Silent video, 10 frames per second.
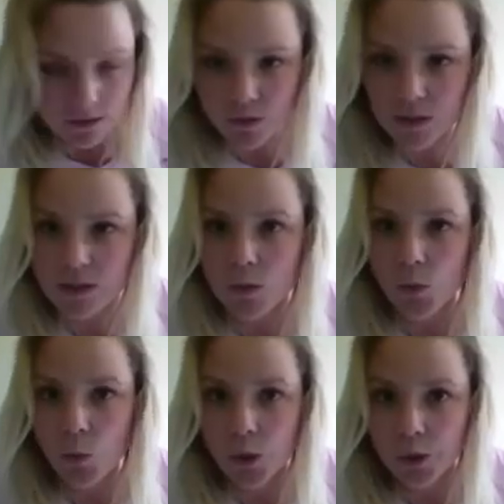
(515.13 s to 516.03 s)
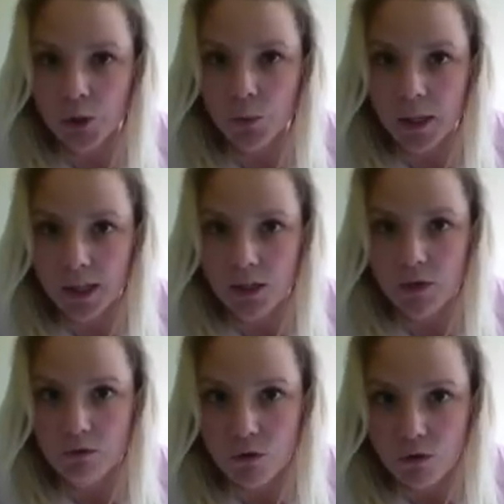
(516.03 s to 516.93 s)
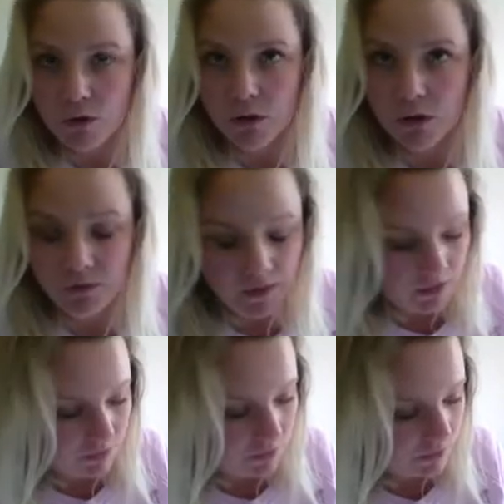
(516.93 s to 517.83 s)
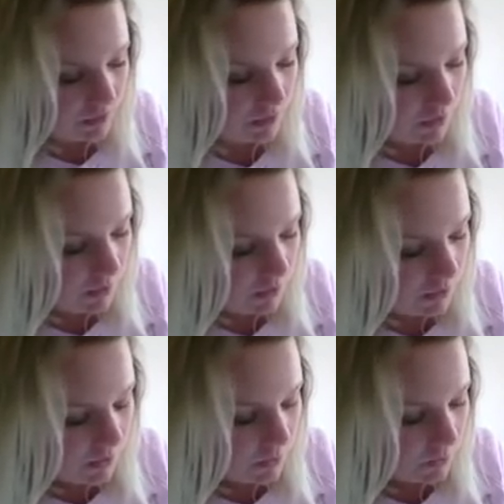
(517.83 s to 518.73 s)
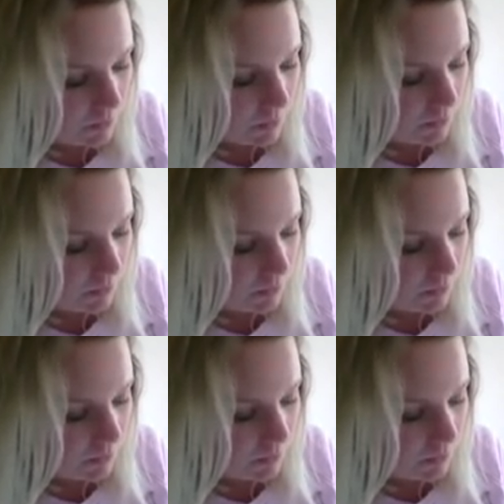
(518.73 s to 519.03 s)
just work your way through the factors. So 1